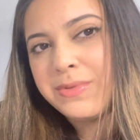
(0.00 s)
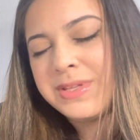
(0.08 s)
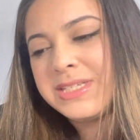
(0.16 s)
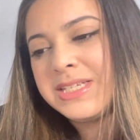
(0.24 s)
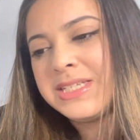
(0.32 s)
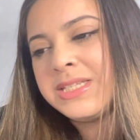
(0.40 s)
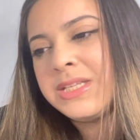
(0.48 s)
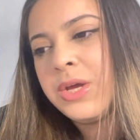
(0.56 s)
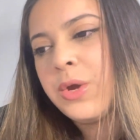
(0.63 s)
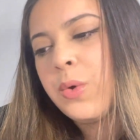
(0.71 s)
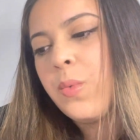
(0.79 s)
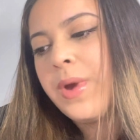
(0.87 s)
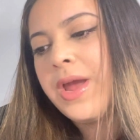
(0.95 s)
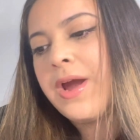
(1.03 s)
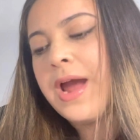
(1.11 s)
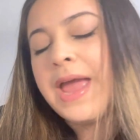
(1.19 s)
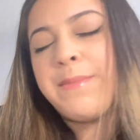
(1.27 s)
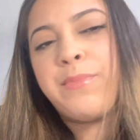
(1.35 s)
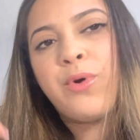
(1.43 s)
This is where
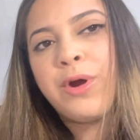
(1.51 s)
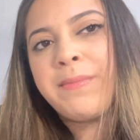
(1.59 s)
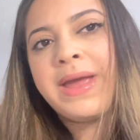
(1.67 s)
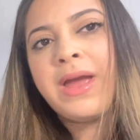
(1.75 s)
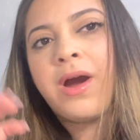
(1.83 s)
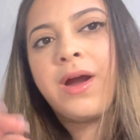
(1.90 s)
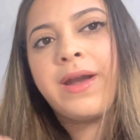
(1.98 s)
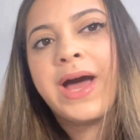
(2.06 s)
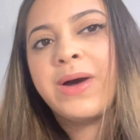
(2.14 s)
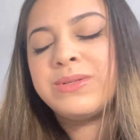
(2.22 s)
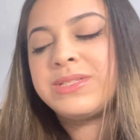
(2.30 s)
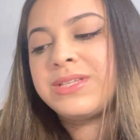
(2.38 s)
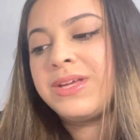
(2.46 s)
I pour my heart out